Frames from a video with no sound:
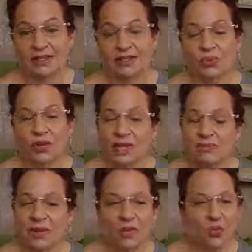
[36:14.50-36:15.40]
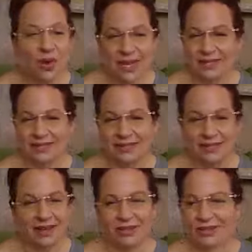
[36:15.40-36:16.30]
Wouldn't that be a waste
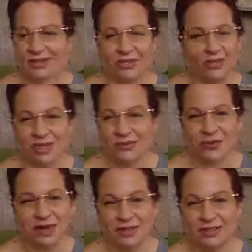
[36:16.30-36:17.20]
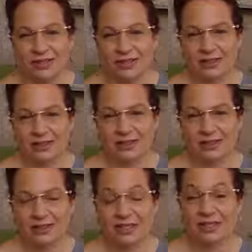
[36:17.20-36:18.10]
not to do it, friend?
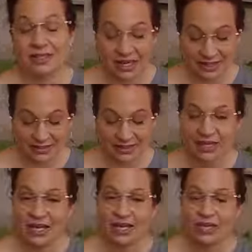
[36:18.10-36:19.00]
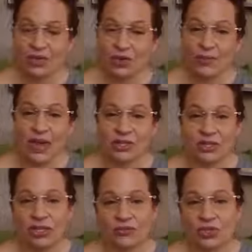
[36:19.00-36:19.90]
Just to let it sit. Can you
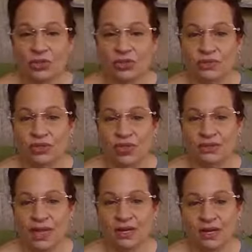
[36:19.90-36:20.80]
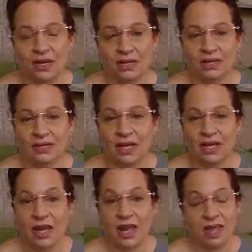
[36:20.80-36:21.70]
imagine if Joseph just sat there and said,
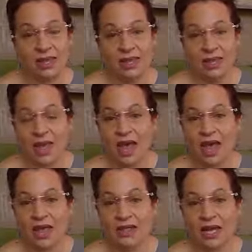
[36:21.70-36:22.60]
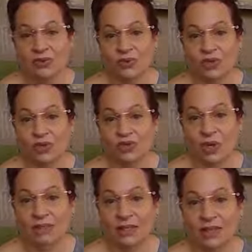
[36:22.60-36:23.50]
Yeah, that's what your
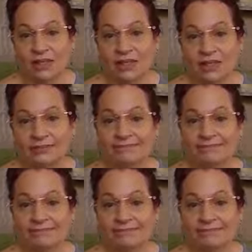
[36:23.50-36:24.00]
dream means?